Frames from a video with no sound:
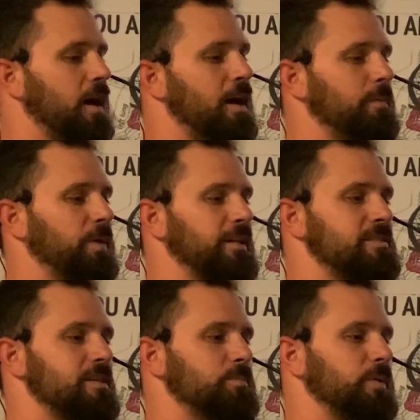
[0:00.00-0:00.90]
up and
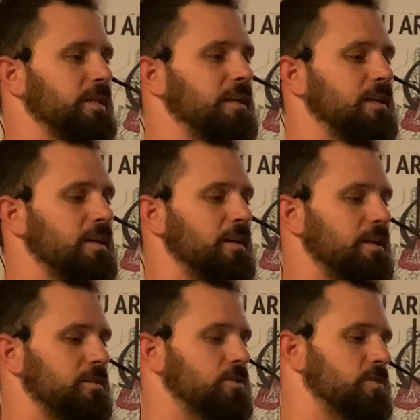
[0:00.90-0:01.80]
simply
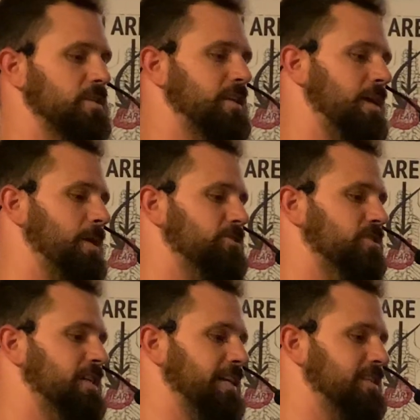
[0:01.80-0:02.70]
do the same
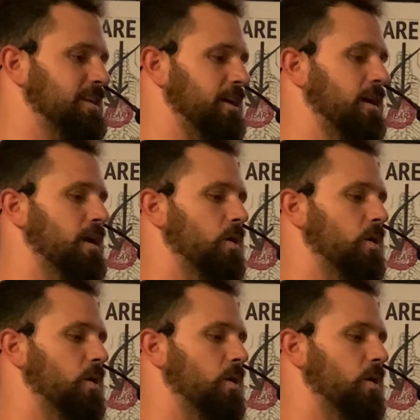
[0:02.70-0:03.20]
exercise here,